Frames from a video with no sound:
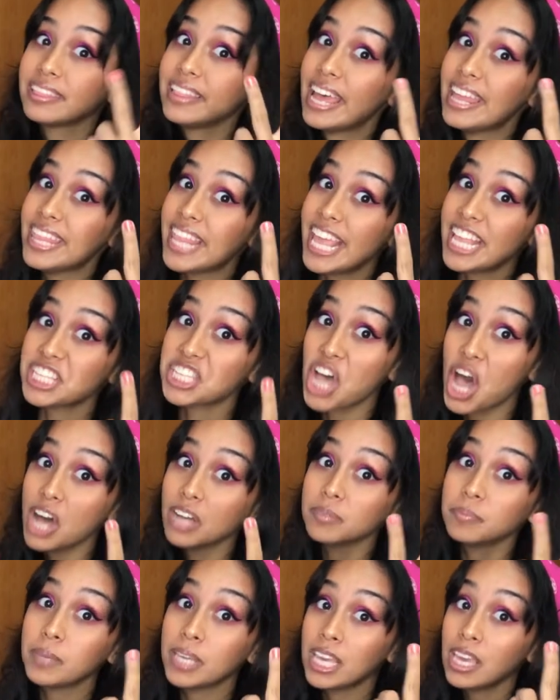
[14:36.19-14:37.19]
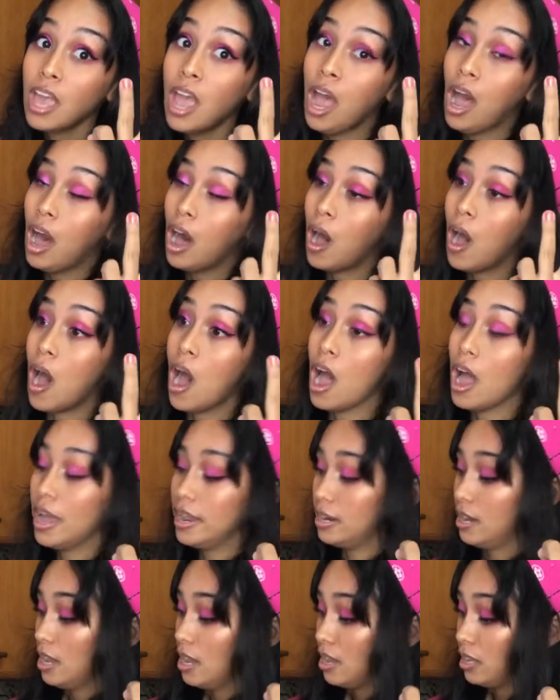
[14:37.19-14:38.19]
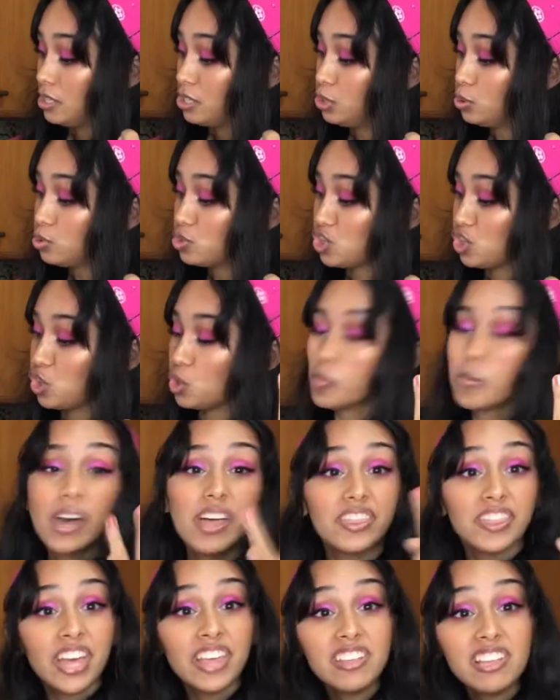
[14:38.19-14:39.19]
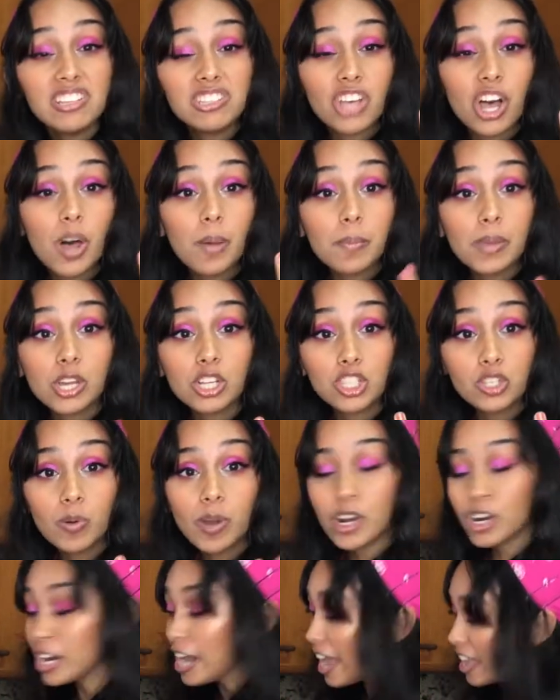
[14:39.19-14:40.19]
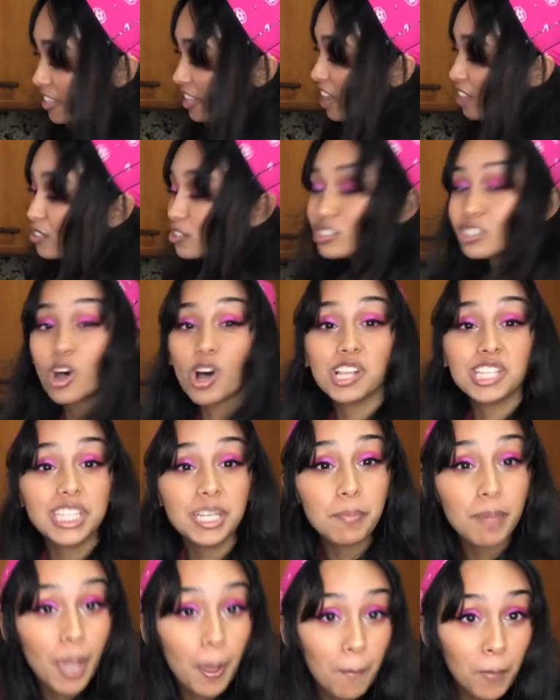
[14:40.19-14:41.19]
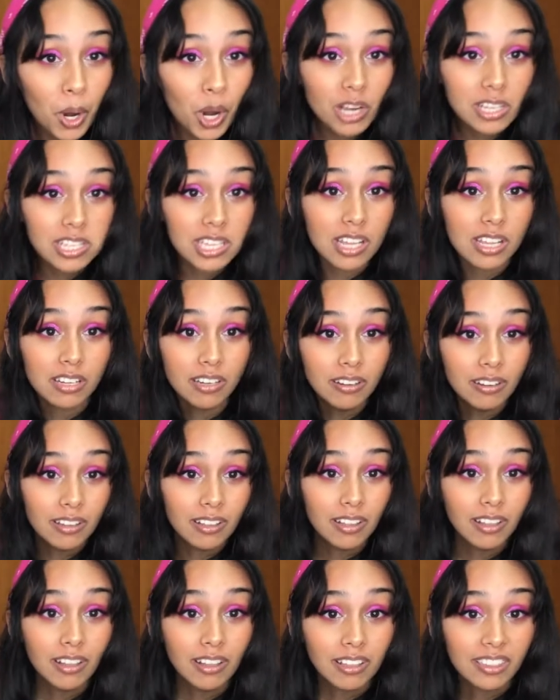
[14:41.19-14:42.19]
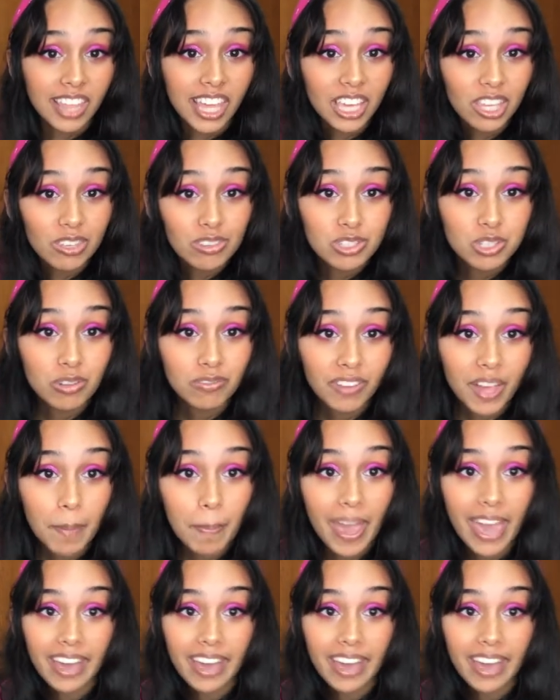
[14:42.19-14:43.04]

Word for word: then they taunt me on YouTube, then they taunt me on Twitter, and now they're taunting me in person. Thank you, Souffle